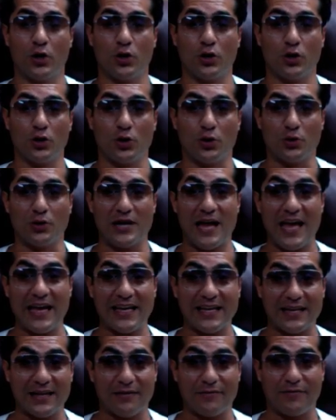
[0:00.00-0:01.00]
you know,
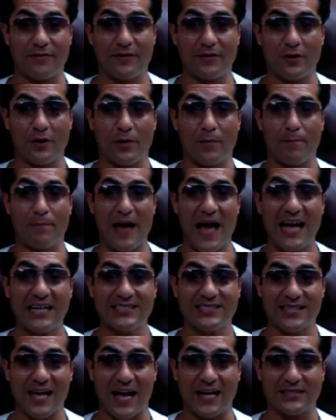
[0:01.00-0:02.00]
negative or
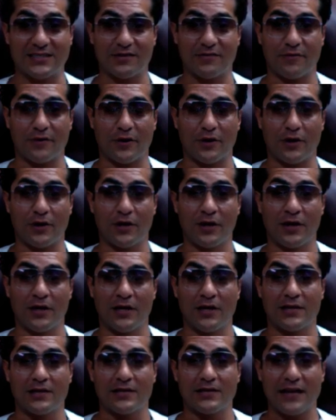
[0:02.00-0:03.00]
bad sides of her,
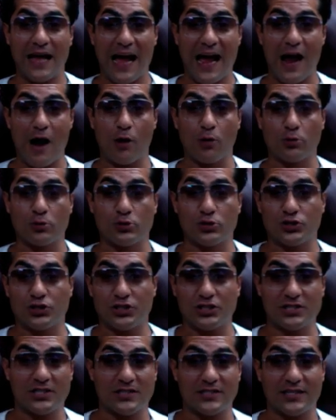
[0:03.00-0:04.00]
now she
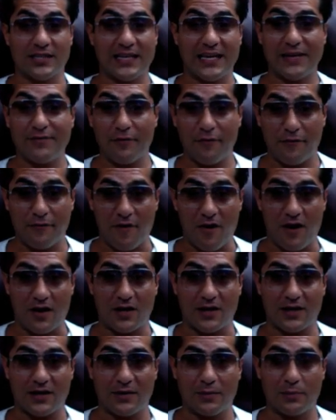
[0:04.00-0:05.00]
just doesn't give a
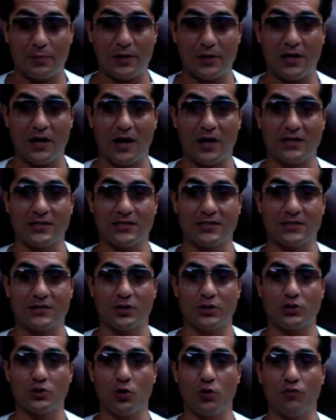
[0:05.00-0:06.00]
fuck because
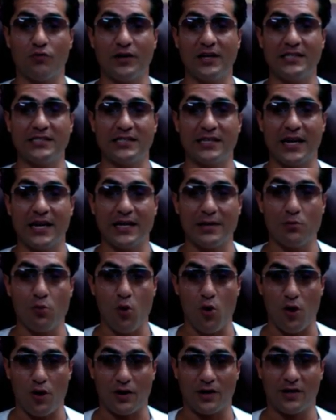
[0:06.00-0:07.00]
there's no reason
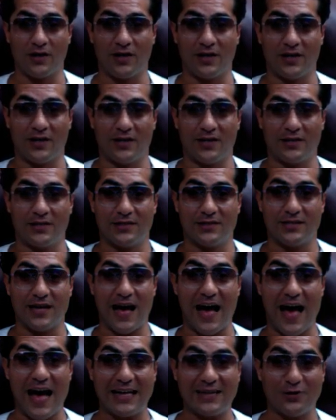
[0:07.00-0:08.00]
anymore to
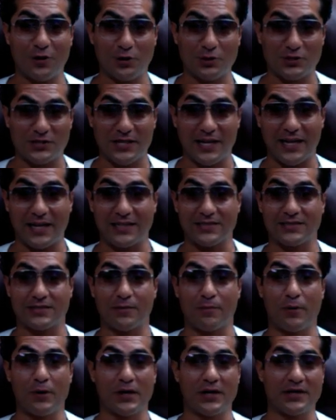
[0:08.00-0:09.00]
hide those things, to
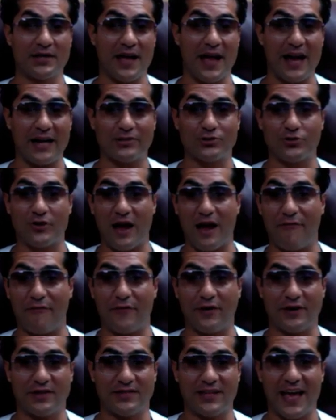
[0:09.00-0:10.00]
put in the extra
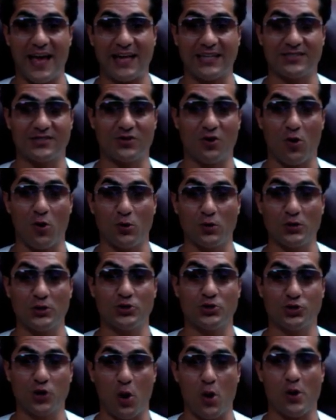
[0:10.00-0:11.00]
effort it takes to only
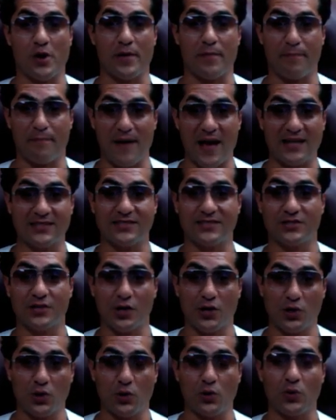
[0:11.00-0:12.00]
show her best to
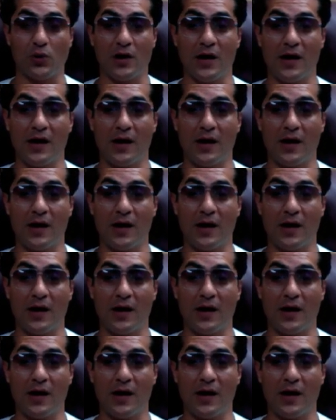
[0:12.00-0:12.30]
you